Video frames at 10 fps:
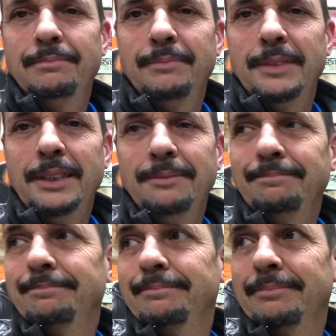yeah,
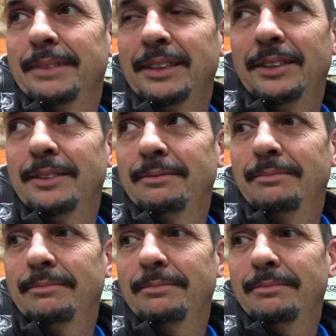that's
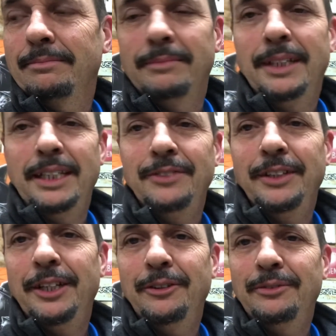today's
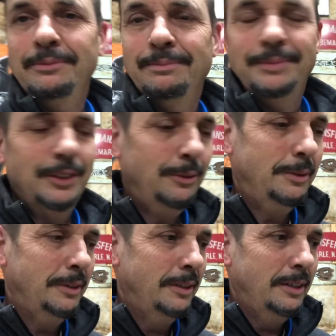video. So
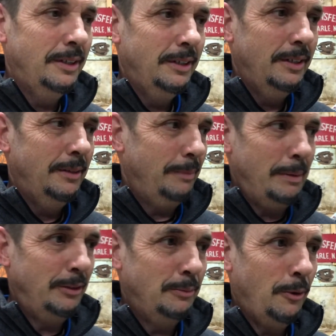maybe
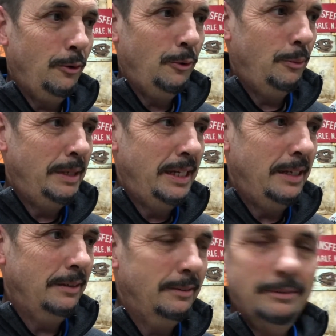tomorrow will be
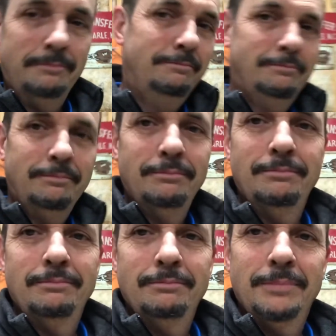
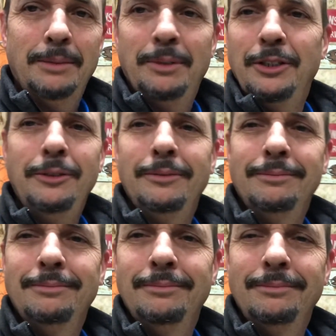something new,
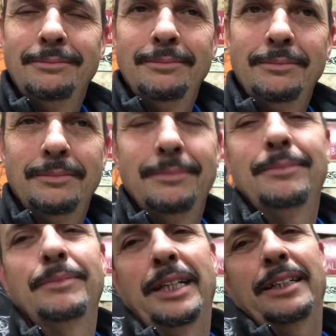
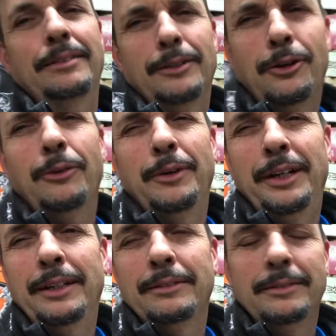like a car running.
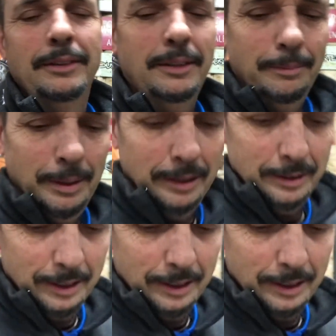But